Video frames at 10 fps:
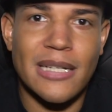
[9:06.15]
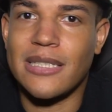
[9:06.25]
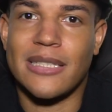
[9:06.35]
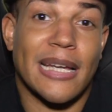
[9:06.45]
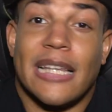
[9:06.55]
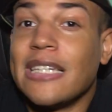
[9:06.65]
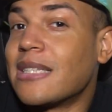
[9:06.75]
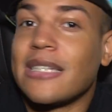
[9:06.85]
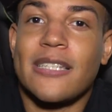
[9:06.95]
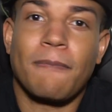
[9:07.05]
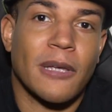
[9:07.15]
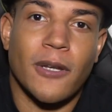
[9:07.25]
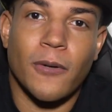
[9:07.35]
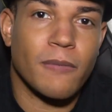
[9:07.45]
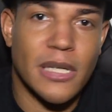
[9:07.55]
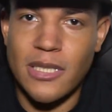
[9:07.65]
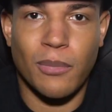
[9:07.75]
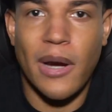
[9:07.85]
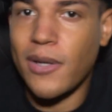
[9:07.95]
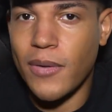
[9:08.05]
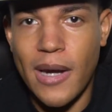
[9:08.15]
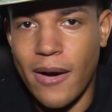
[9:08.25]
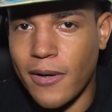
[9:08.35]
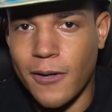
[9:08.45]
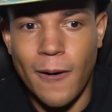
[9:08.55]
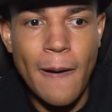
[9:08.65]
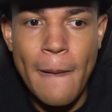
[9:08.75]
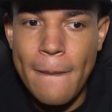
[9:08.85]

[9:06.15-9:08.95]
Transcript: because it's like at least it's something new. It's a brand new character.